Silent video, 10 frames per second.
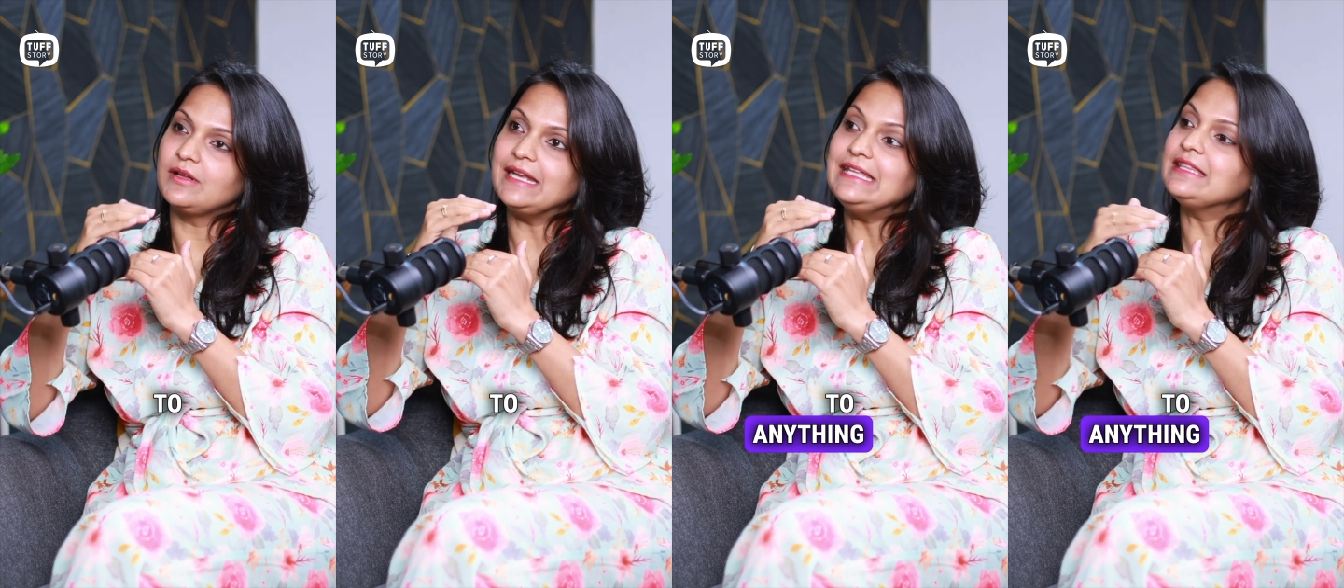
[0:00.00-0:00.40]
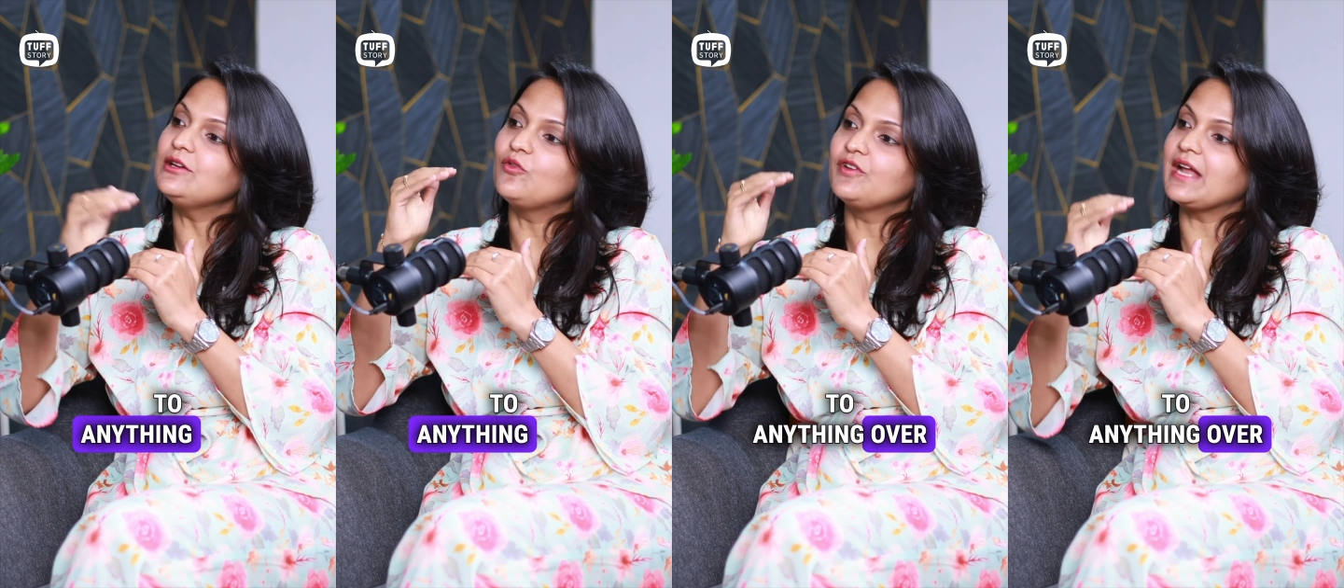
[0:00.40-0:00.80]

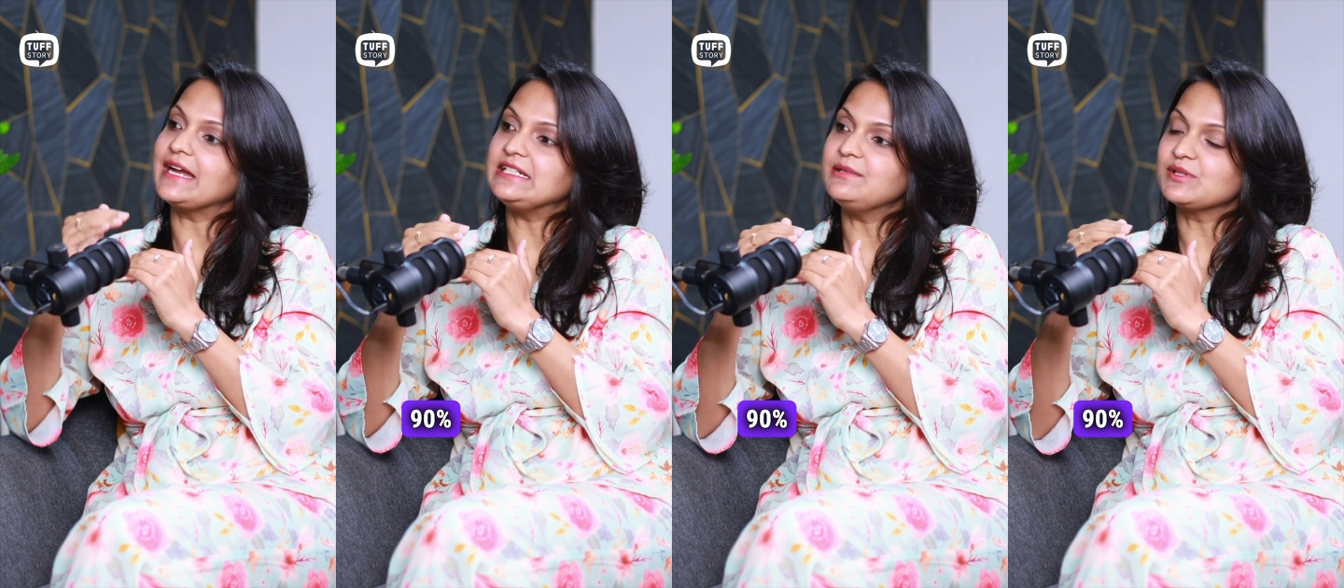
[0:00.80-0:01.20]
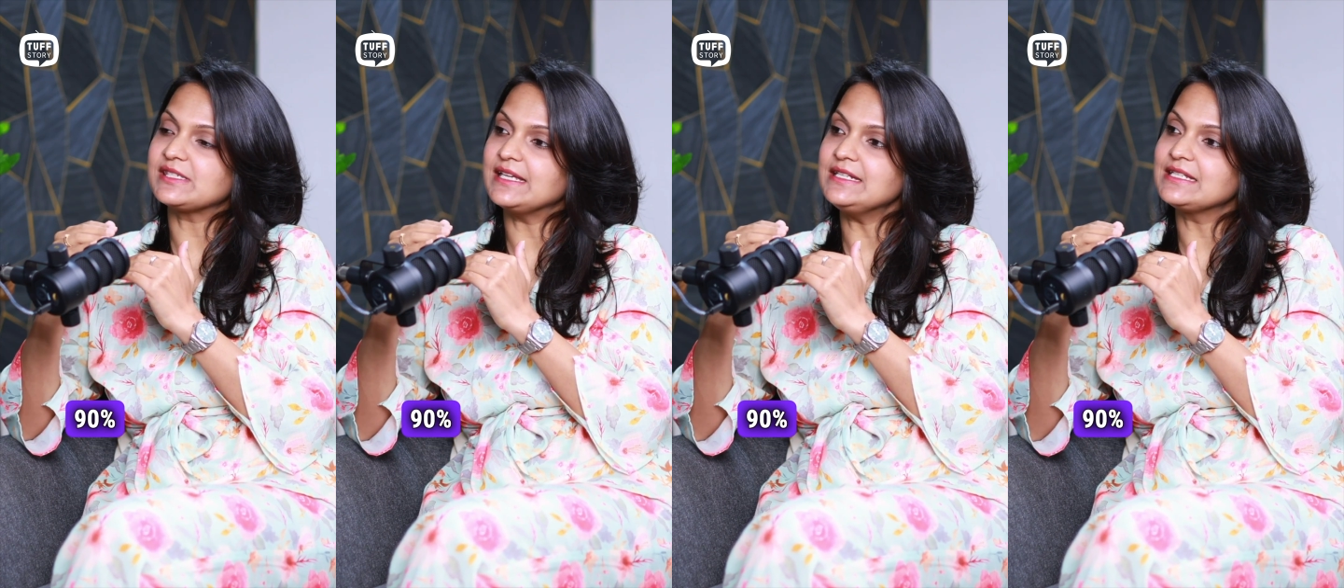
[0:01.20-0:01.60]
anything over
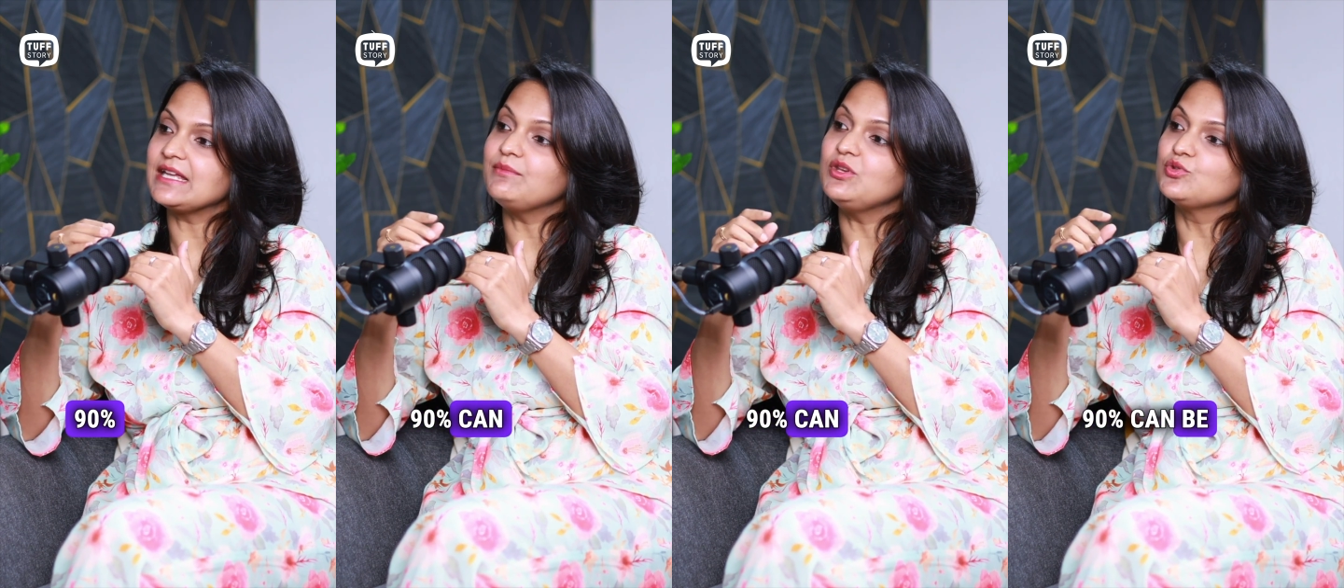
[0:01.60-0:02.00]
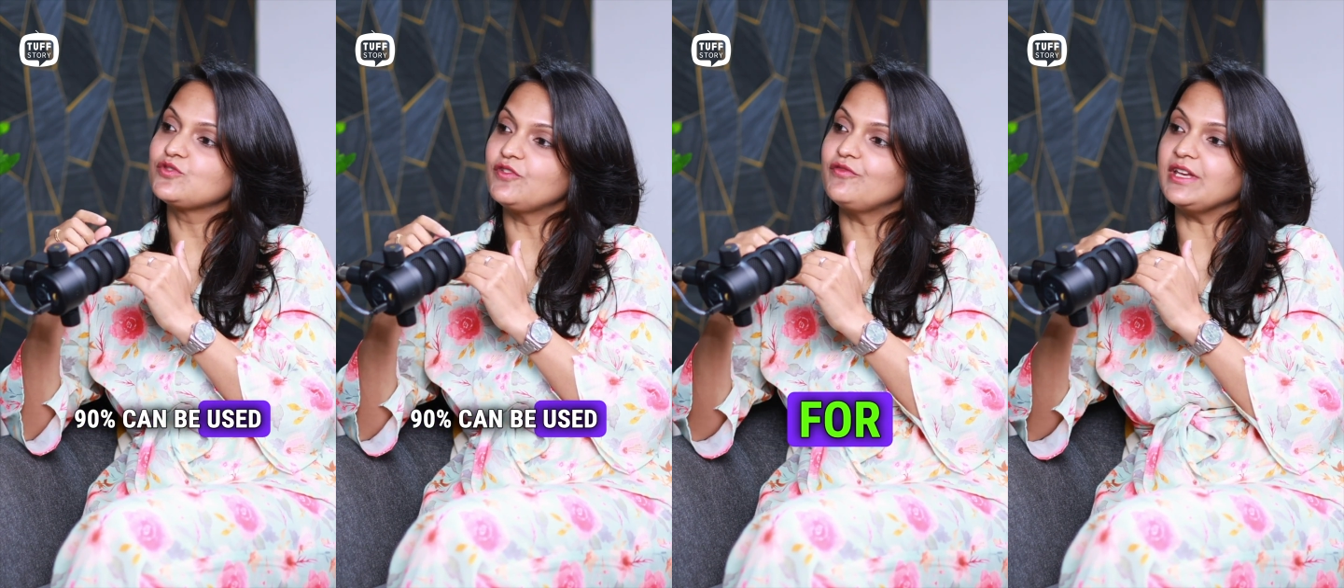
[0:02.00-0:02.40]
90% can be used for